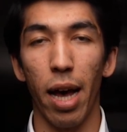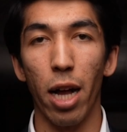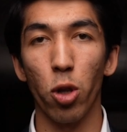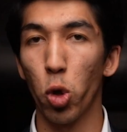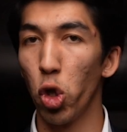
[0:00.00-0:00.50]

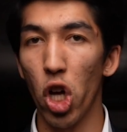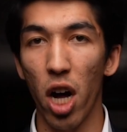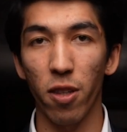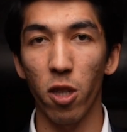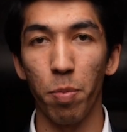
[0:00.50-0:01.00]
and you should
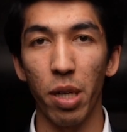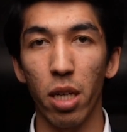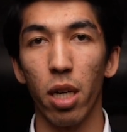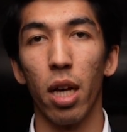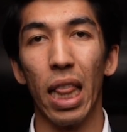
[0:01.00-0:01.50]
not
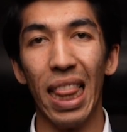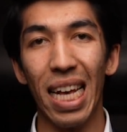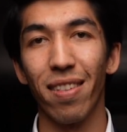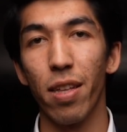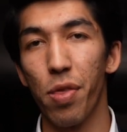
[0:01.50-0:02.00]
speak
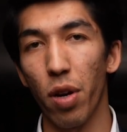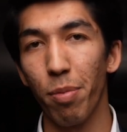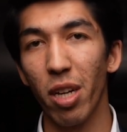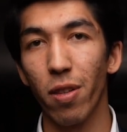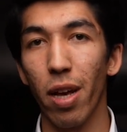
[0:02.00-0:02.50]
less than 3
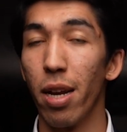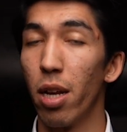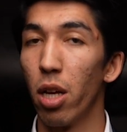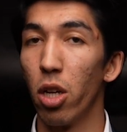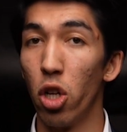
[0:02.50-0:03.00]
minutes and
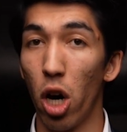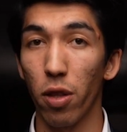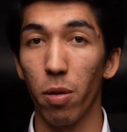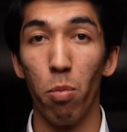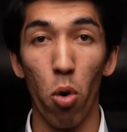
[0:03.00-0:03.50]
not
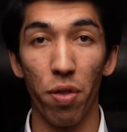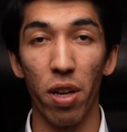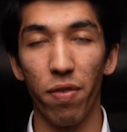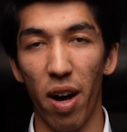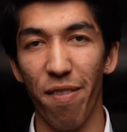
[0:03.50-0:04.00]
more
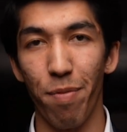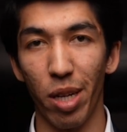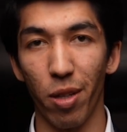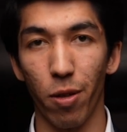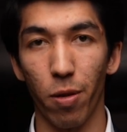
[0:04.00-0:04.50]
than 5
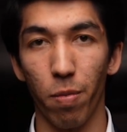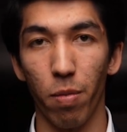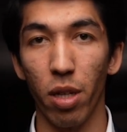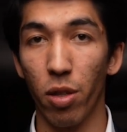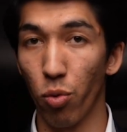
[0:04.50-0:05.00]
minutes.
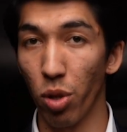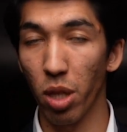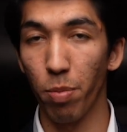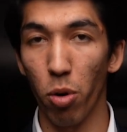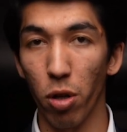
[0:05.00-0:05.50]
It's really
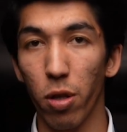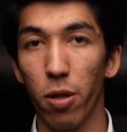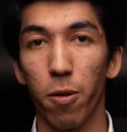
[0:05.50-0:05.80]
important.